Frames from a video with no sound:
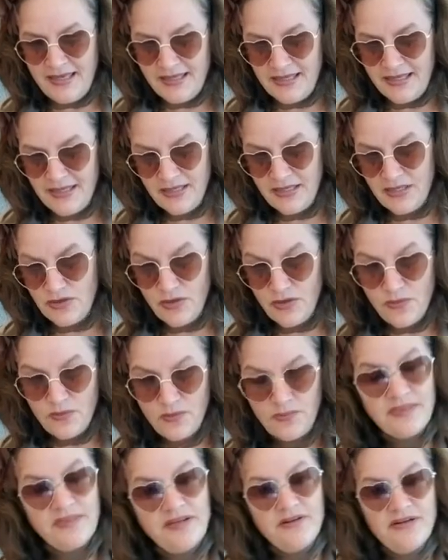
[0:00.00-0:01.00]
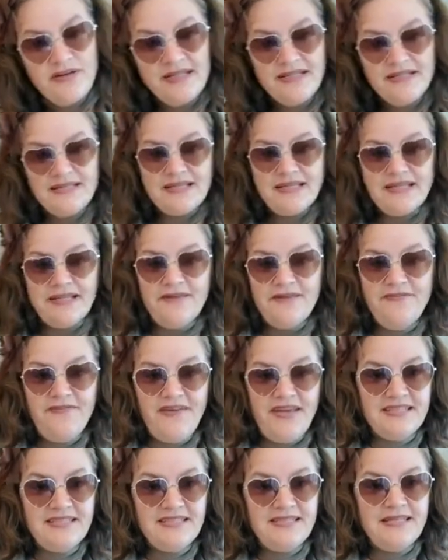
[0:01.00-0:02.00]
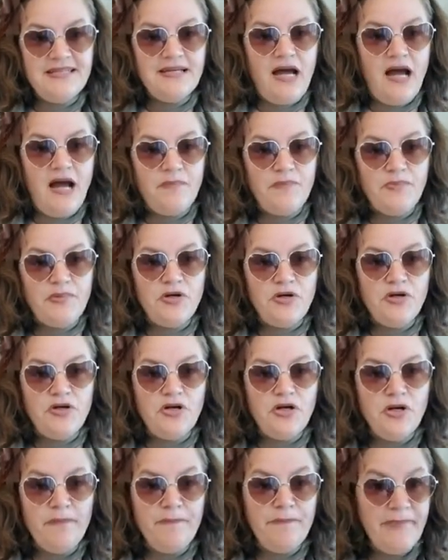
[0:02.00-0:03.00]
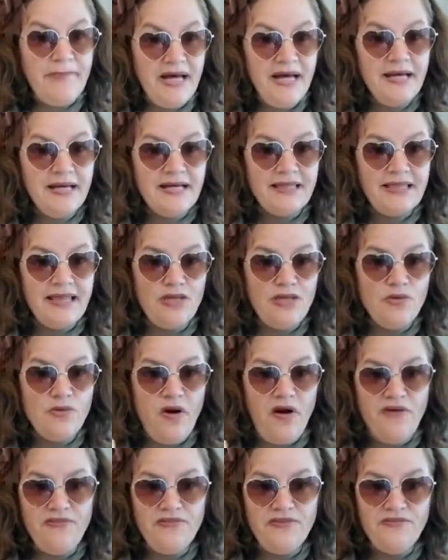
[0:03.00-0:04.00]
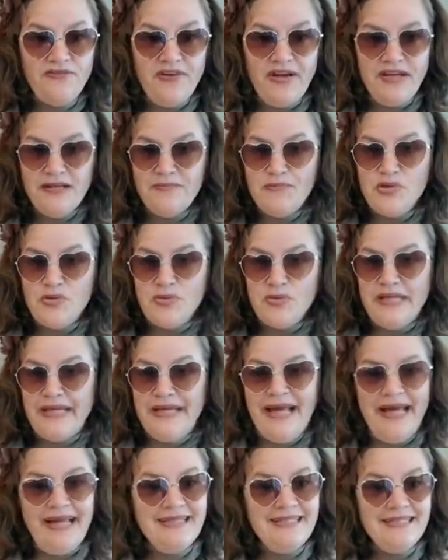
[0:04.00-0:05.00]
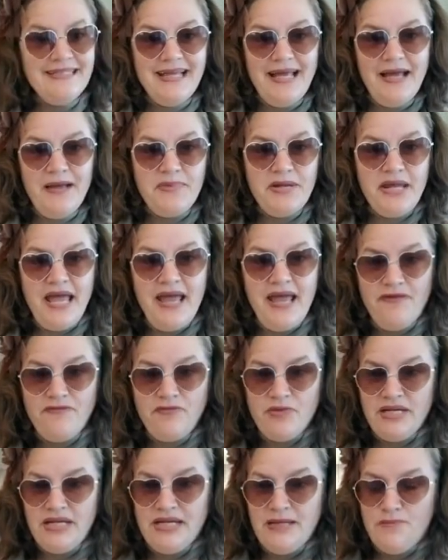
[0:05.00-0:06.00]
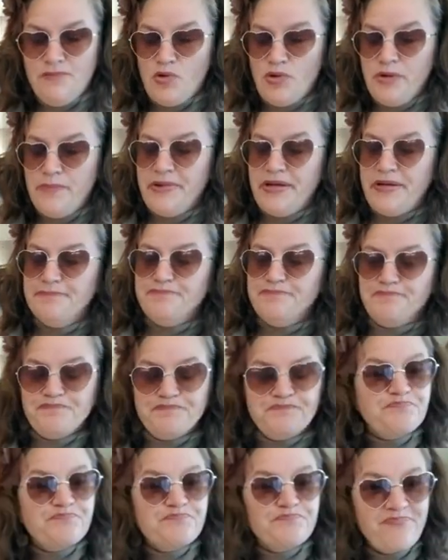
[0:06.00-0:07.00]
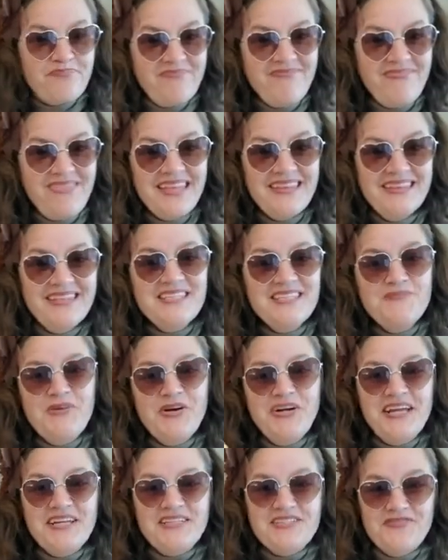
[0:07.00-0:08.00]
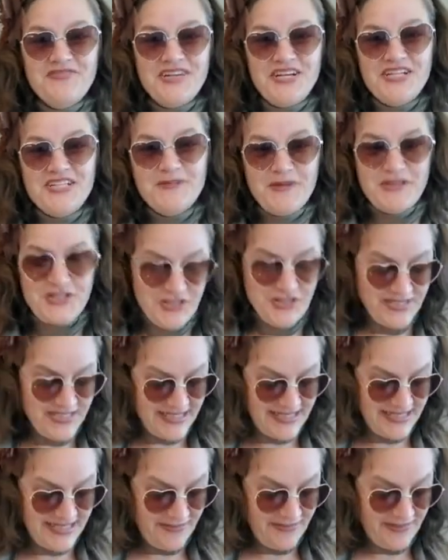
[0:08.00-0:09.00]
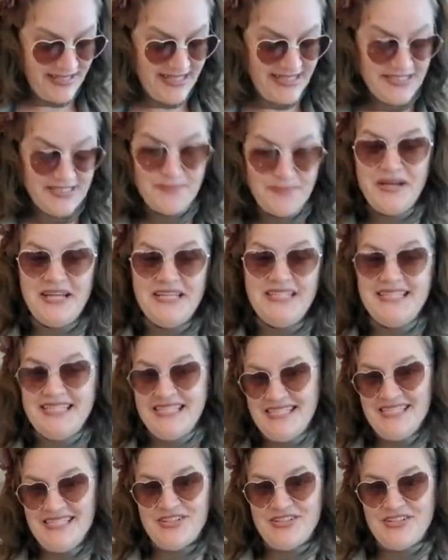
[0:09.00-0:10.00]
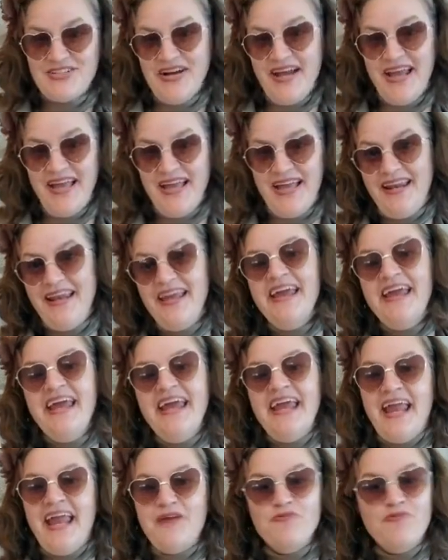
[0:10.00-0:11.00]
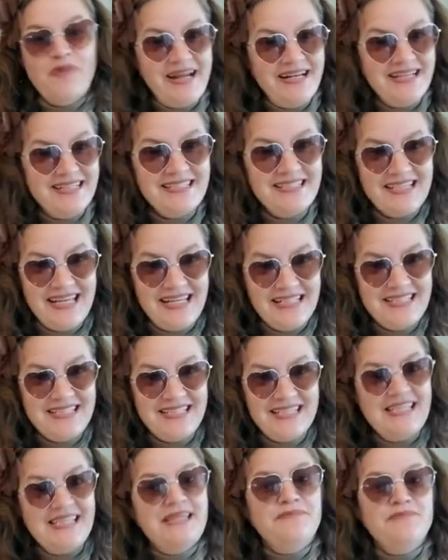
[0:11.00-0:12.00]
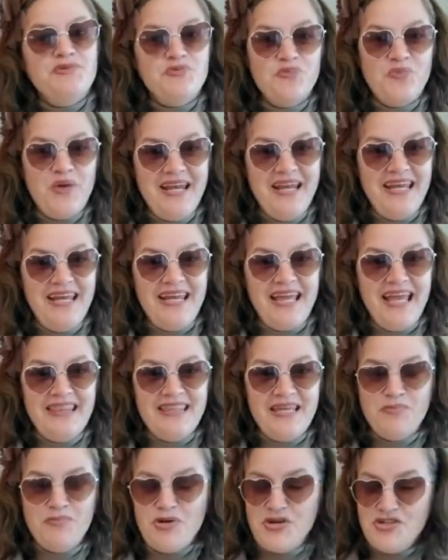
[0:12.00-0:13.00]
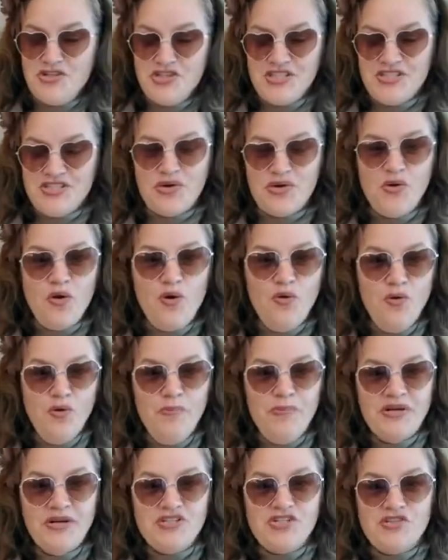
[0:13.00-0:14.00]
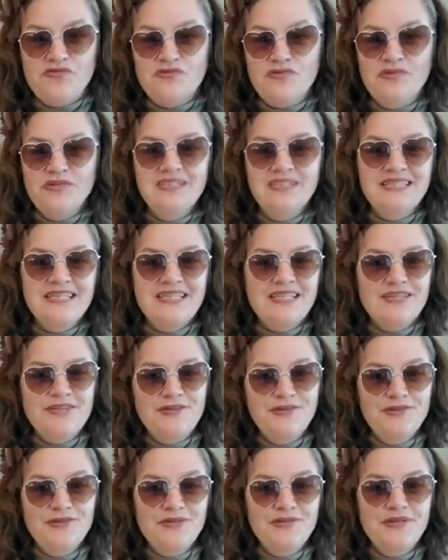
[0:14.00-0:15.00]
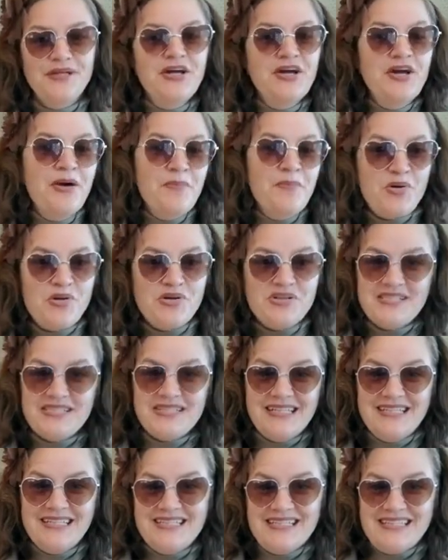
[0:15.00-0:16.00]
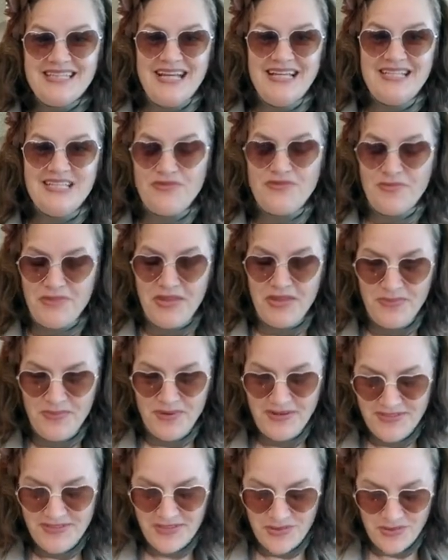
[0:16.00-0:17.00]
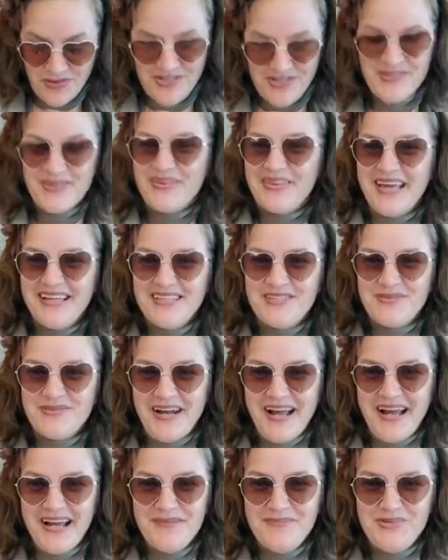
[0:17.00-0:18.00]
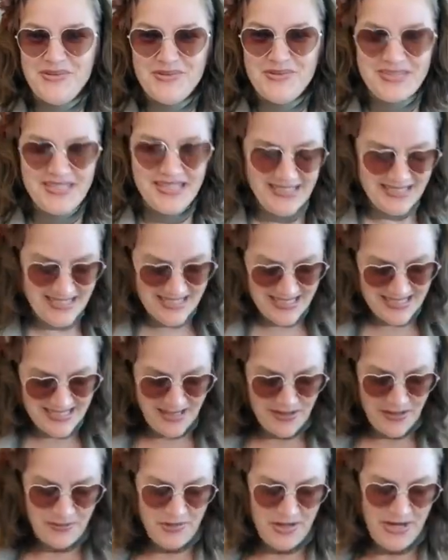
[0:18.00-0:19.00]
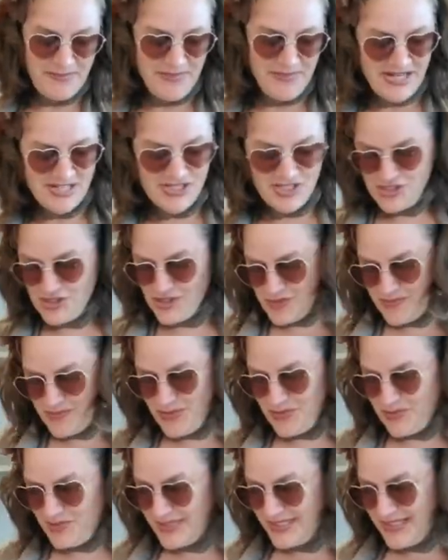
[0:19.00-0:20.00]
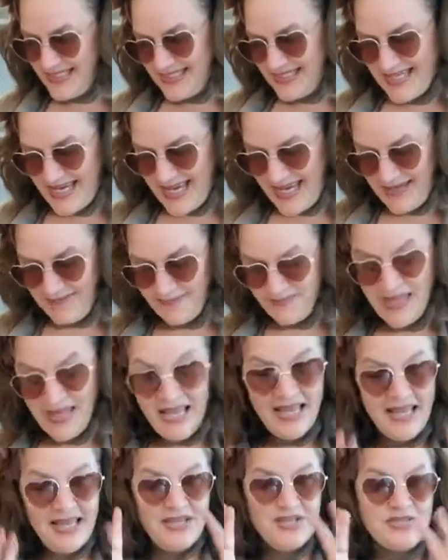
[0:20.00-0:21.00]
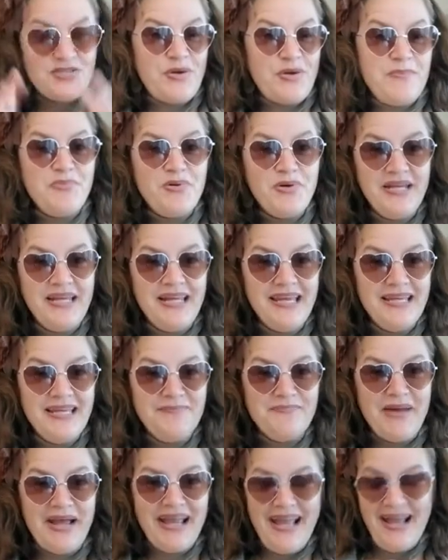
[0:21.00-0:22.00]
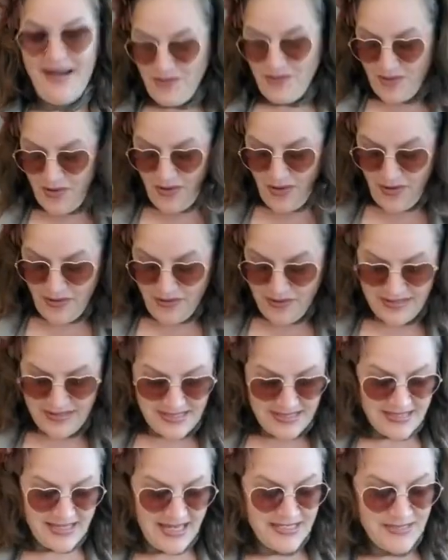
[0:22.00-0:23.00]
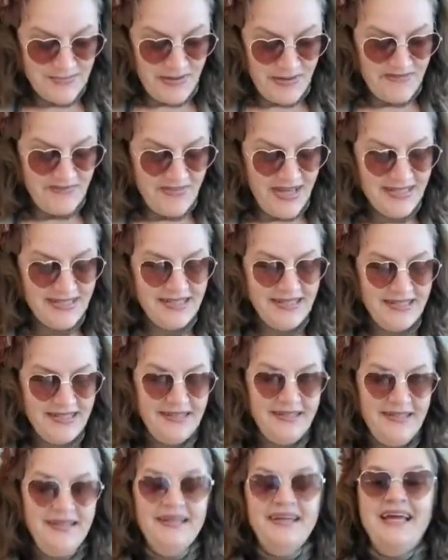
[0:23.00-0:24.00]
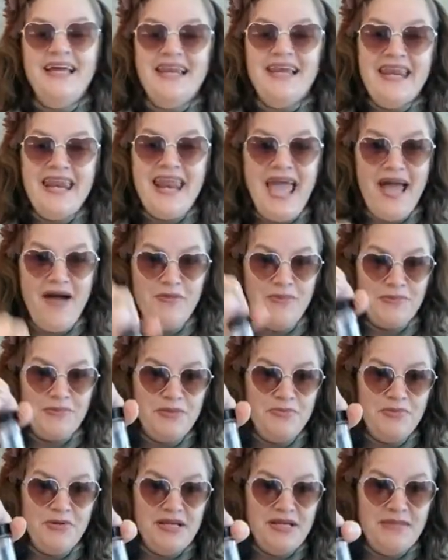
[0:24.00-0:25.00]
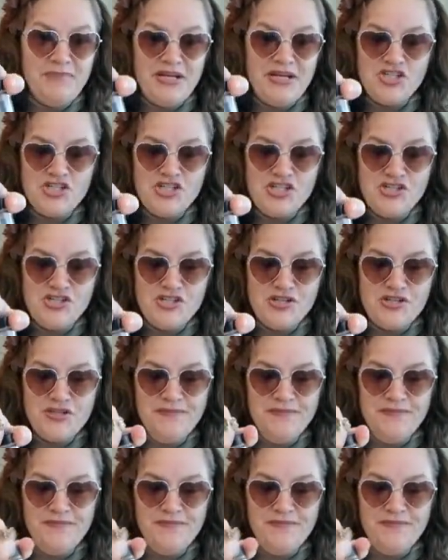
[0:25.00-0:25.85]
you know, there is like a fancy copper mug that you often find a mule in. I didn't happen to have one anymore, but this mug has a very special significance. My sister had a Renaissance themed wedding and they purchased a whole bunch of really cute porcelain steins from the thrift store. So that's what I'm using to celebrate my ginger mule today. So I put in my alcohol, in this case my vodka, and now I'm going to put in my ginger